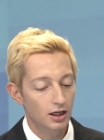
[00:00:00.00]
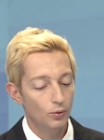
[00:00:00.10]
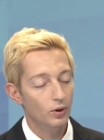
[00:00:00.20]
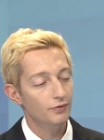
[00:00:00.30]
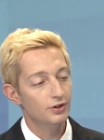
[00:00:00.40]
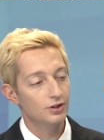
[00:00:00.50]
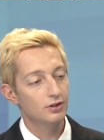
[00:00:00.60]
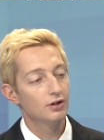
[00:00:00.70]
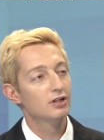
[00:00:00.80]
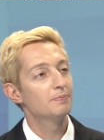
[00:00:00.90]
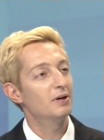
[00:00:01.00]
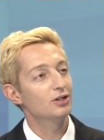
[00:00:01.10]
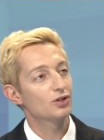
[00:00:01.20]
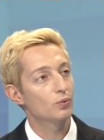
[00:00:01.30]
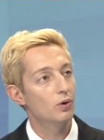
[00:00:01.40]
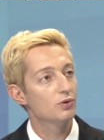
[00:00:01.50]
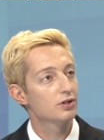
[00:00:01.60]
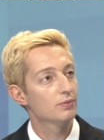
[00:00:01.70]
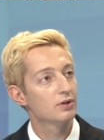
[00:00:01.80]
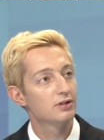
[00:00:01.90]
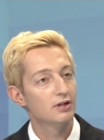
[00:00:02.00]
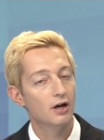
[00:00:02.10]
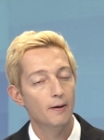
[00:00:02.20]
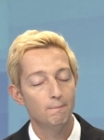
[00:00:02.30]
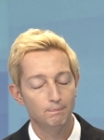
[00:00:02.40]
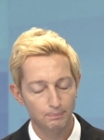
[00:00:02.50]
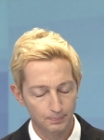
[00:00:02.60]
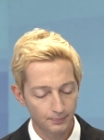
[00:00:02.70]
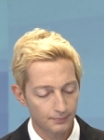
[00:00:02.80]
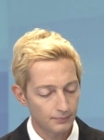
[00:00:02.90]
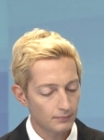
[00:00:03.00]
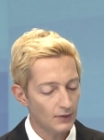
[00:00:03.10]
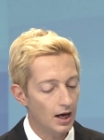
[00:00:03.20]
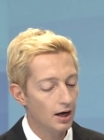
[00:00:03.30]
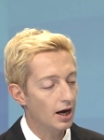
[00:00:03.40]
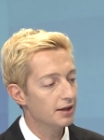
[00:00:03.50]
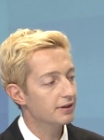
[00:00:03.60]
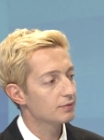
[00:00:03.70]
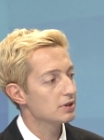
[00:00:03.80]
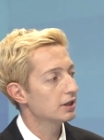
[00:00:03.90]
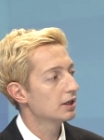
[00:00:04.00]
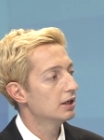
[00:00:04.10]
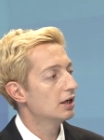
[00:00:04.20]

One of his Spanish quotes was, I think it was like,